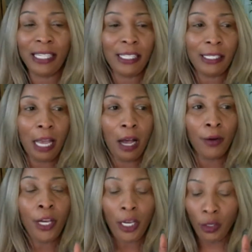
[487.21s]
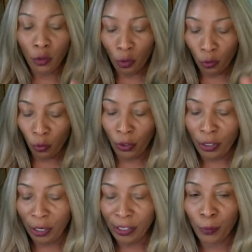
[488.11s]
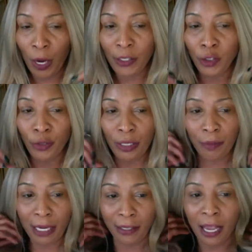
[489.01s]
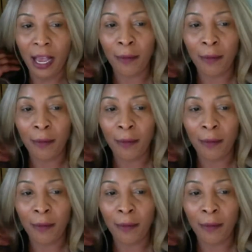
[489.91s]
this is how you do your spot treatment.